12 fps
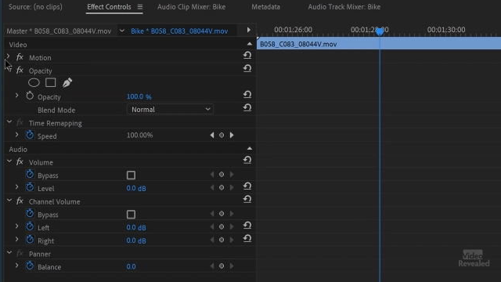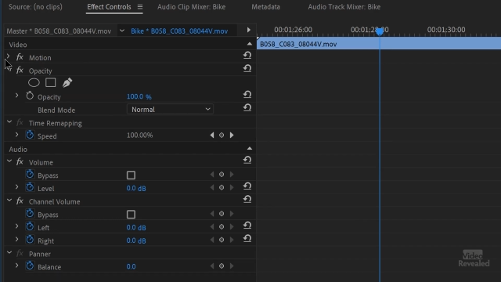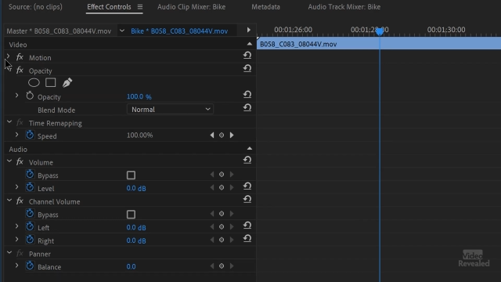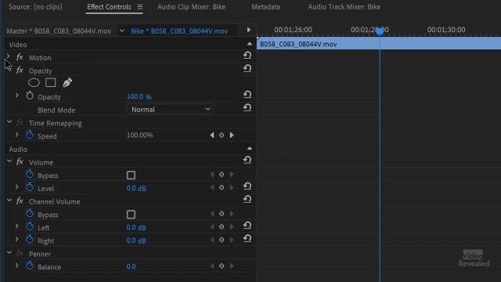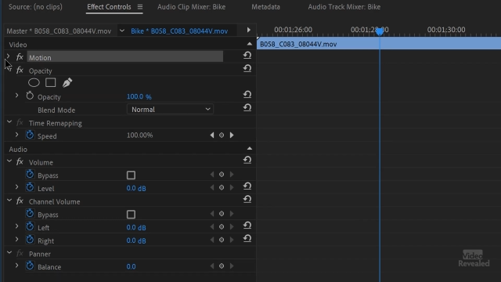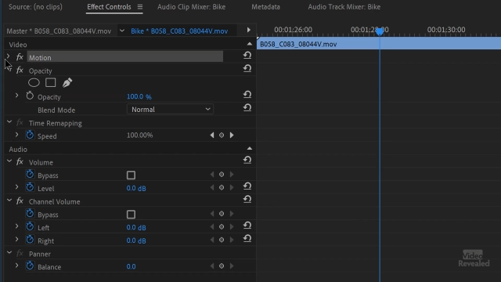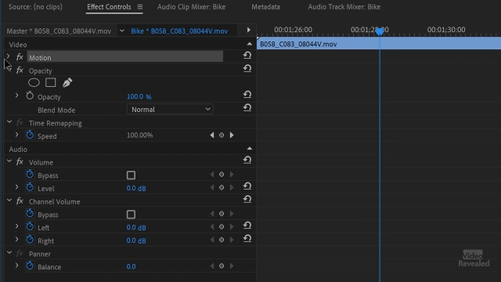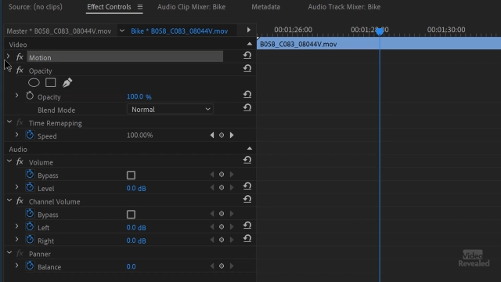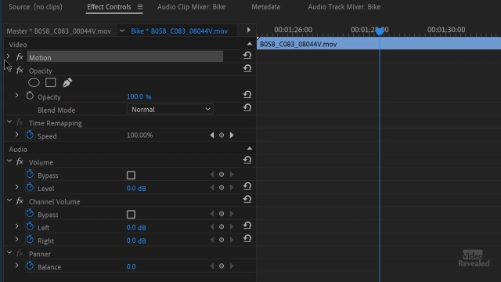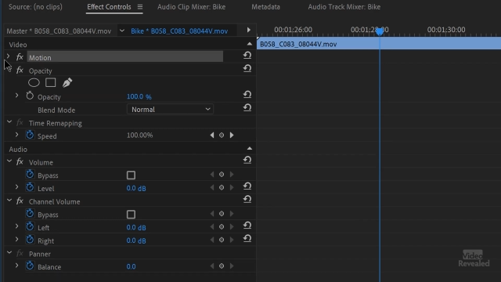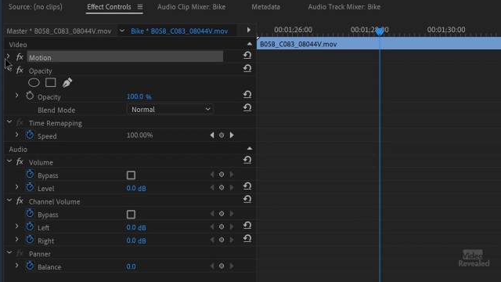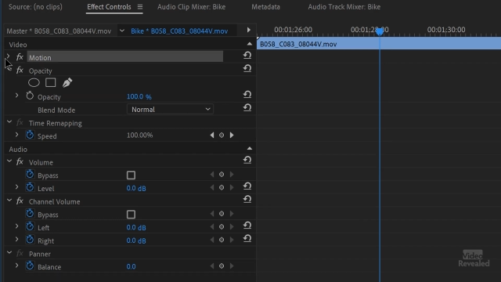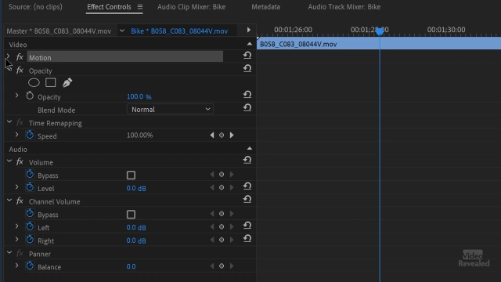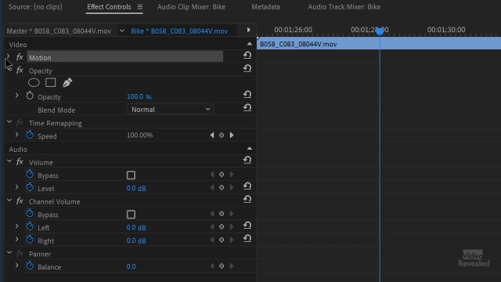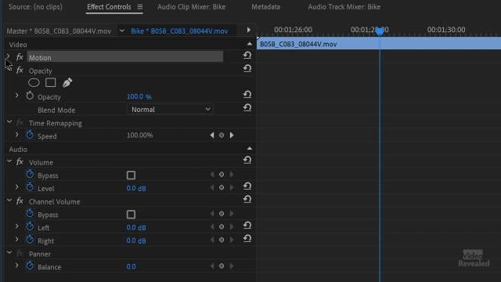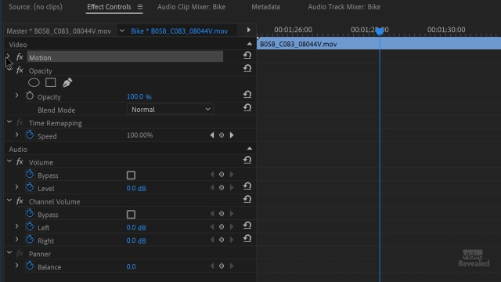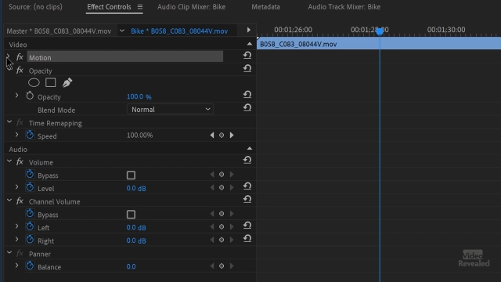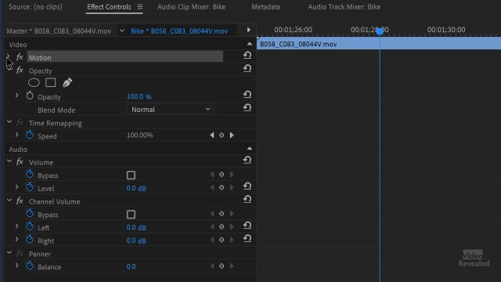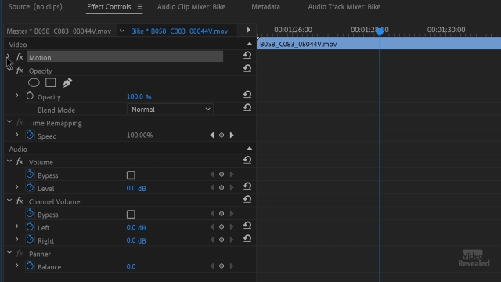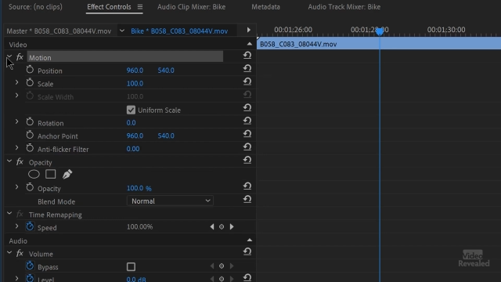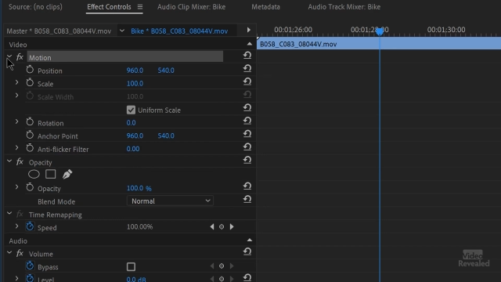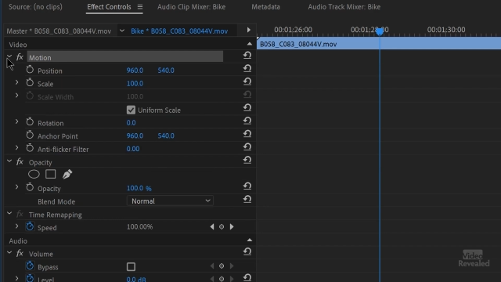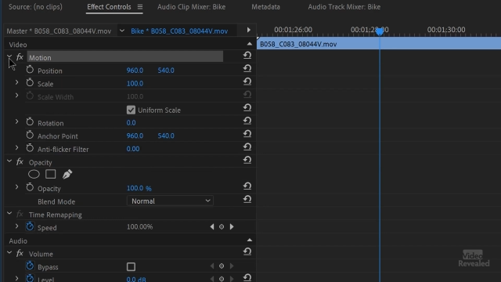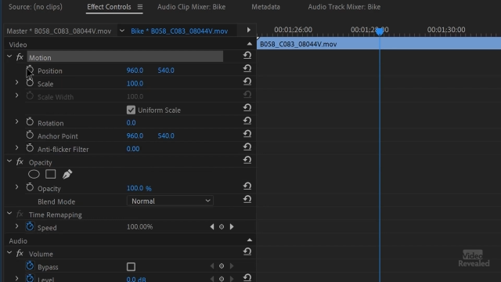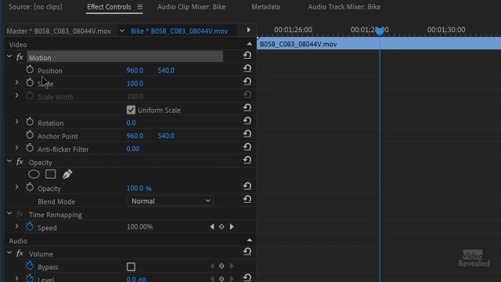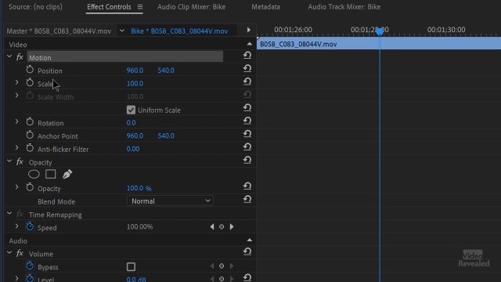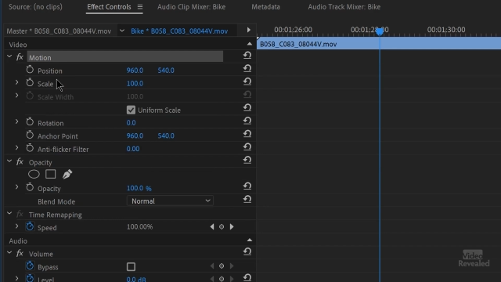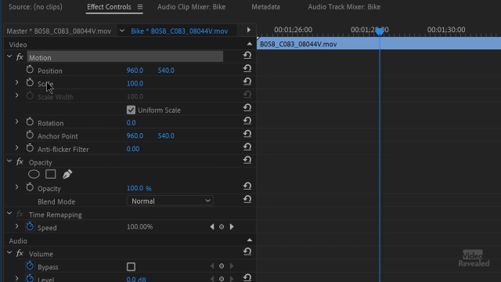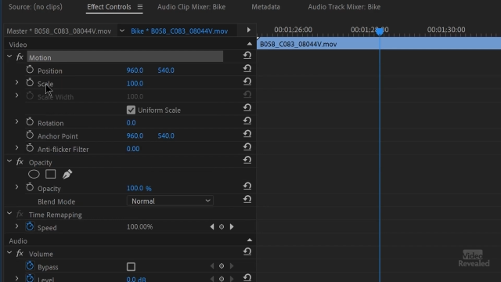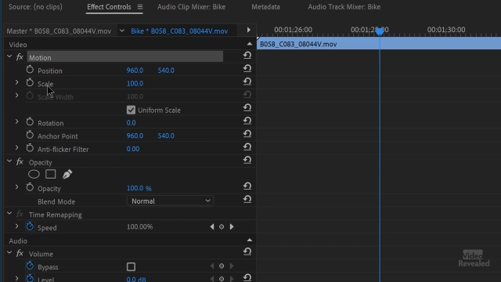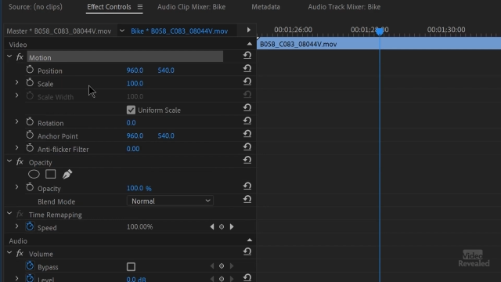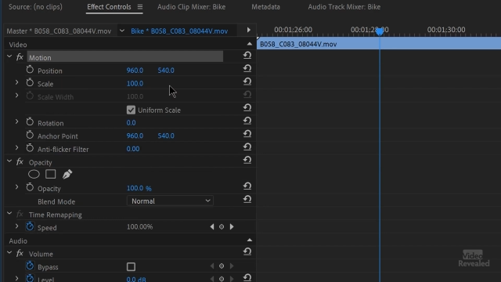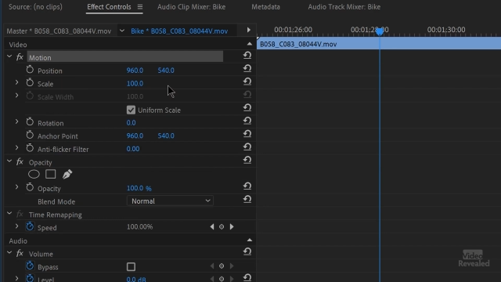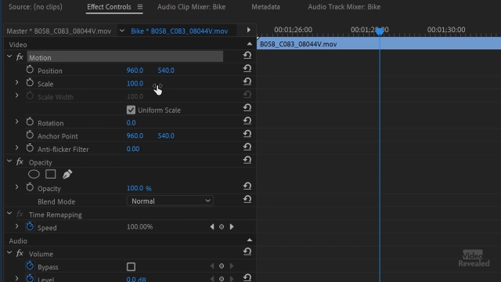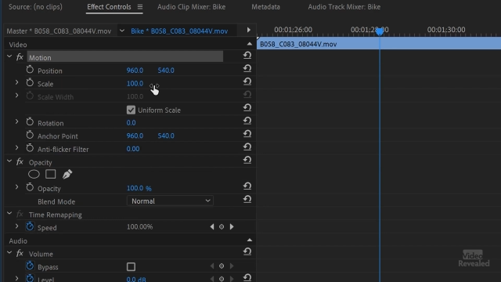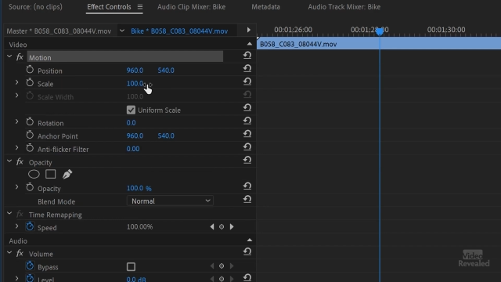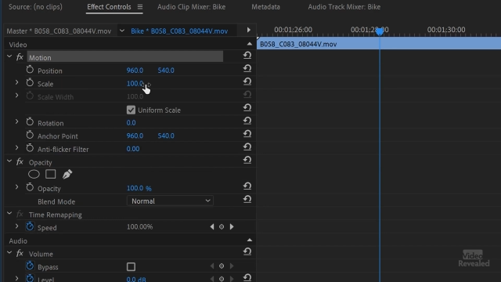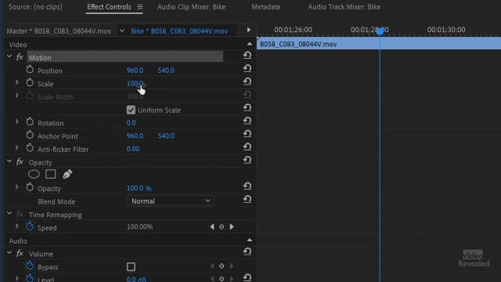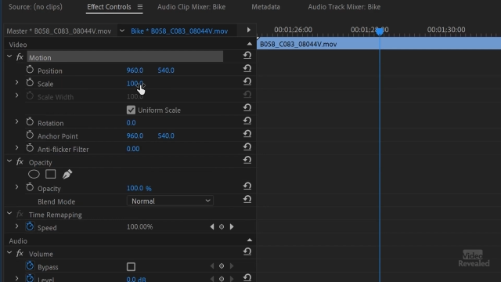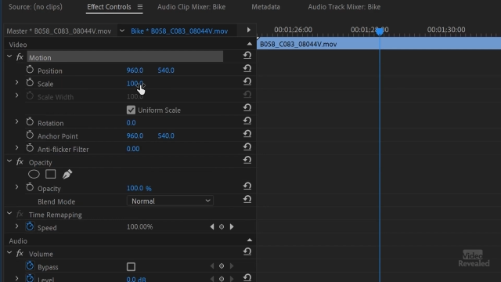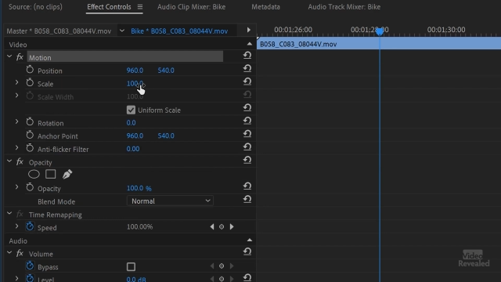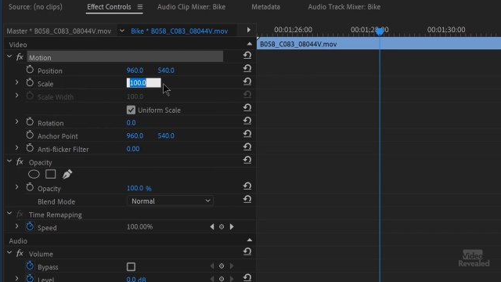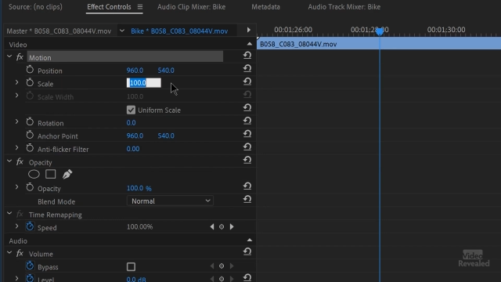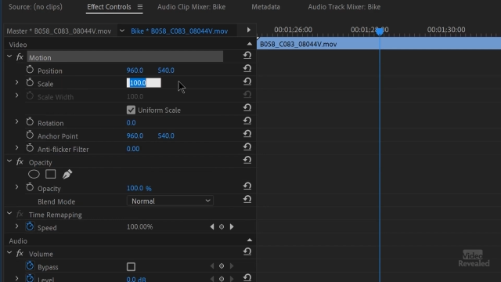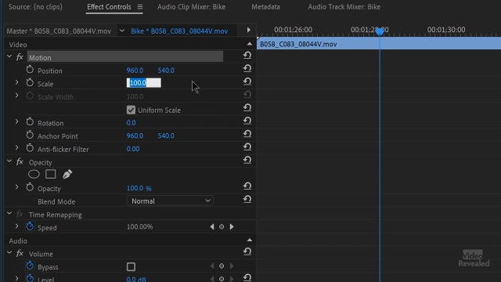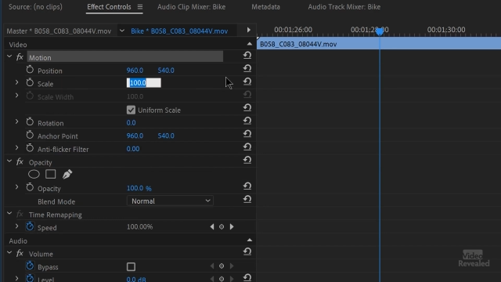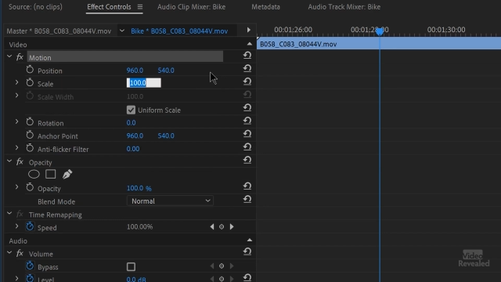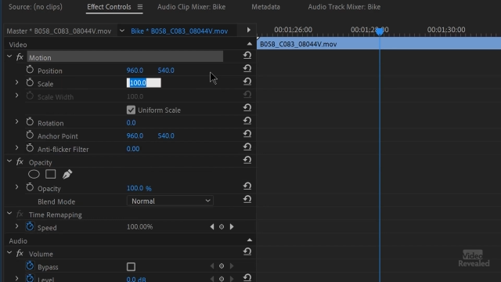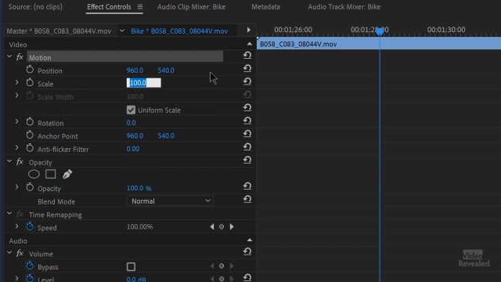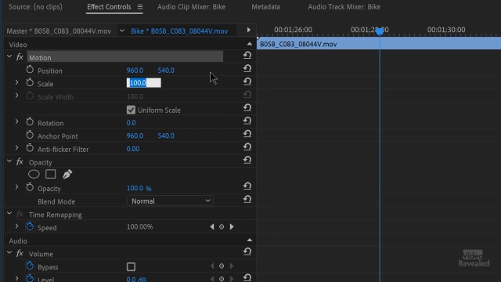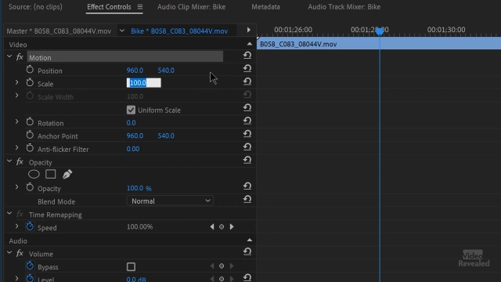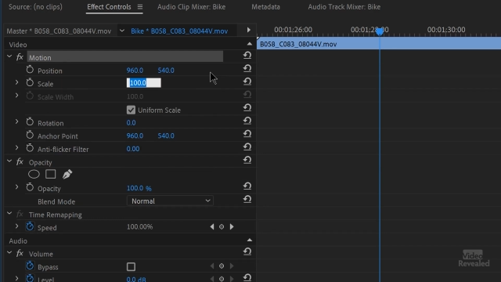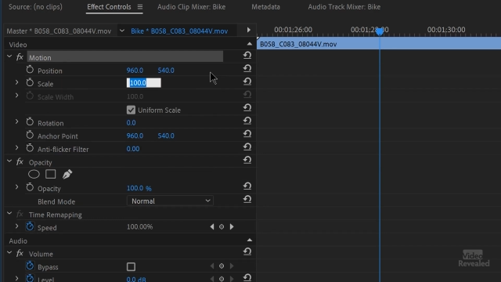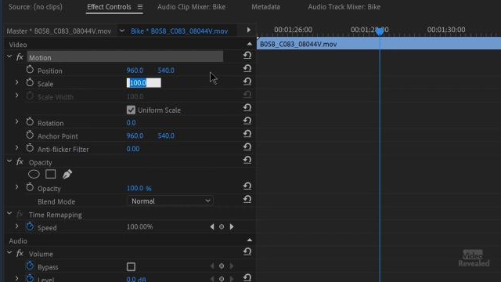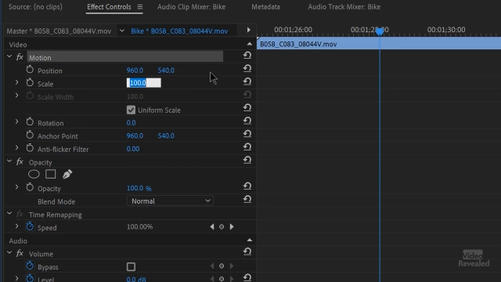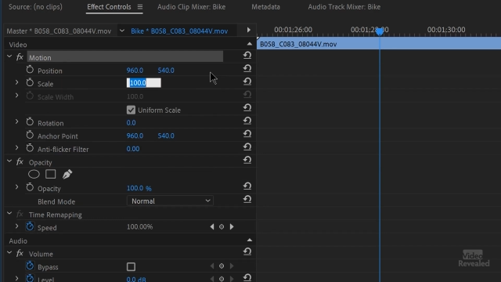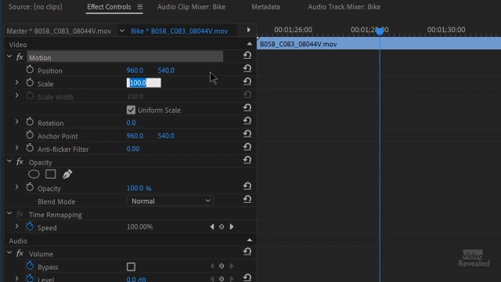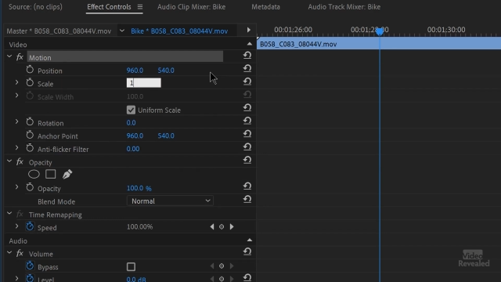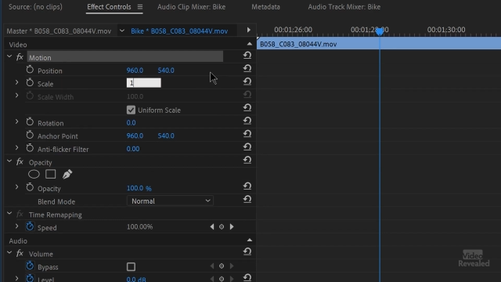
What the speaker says: (no speaker visible)